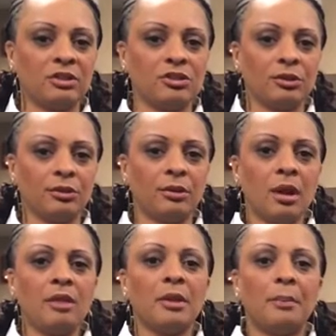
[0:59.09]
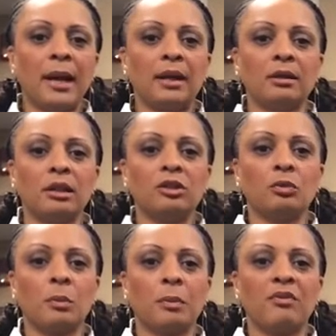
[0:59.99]
issue, the
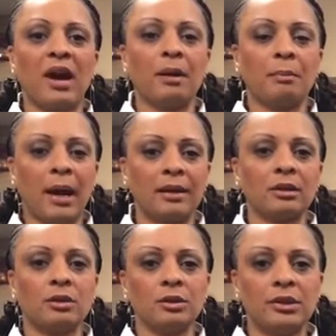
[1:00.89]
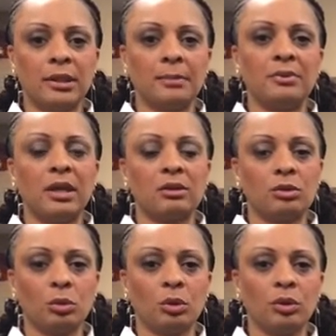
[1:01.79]
panelists will provide practical tips
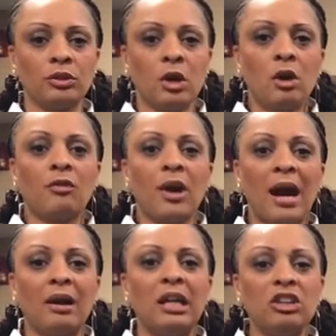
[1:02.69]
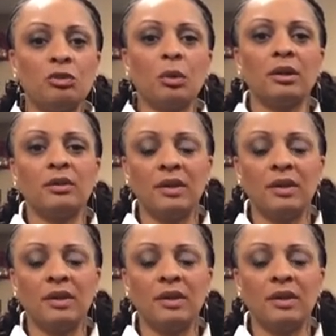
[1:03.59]
and tools for how each one